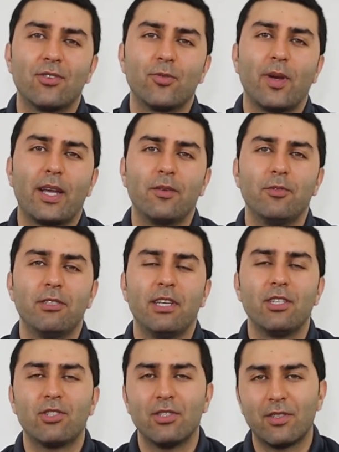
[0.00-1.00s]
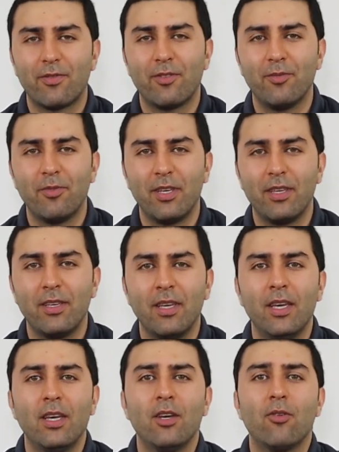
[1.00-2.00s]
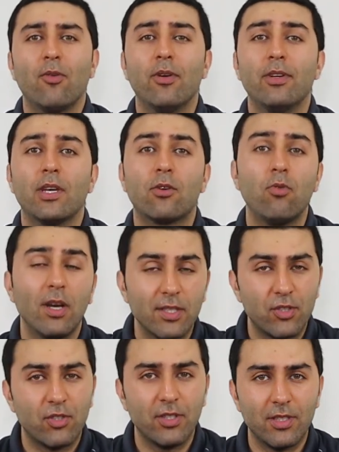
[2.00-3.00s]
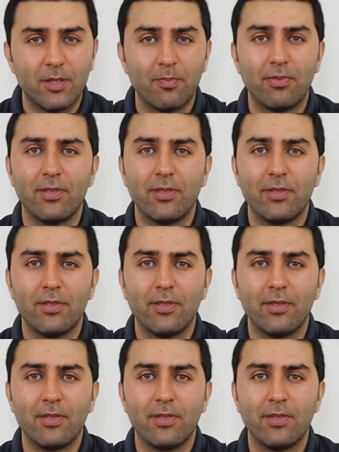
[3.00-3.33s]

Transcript: or recommendations for me or any questions,